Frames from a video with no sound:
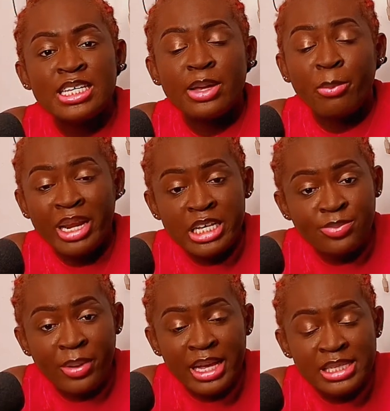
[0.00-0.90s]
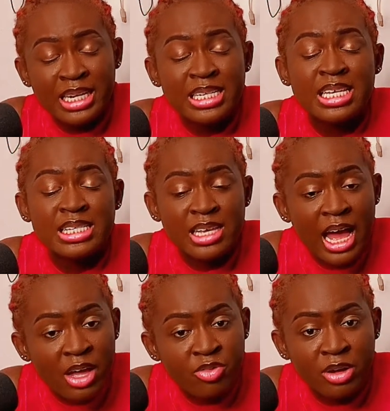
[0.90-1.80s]
the management, and his
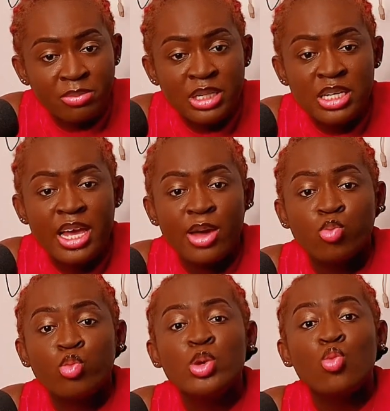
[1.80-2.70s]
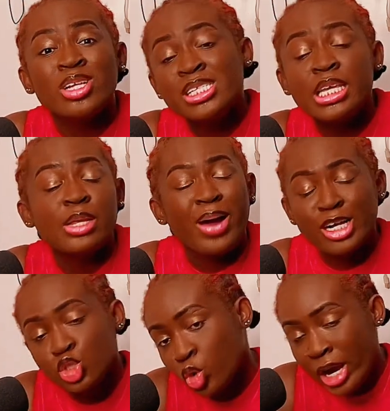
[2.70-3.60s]
entire family. We want Kidi back
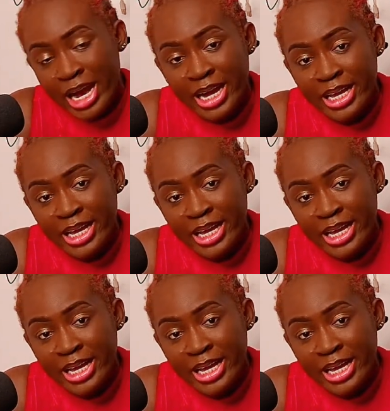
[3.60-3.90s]
stronger.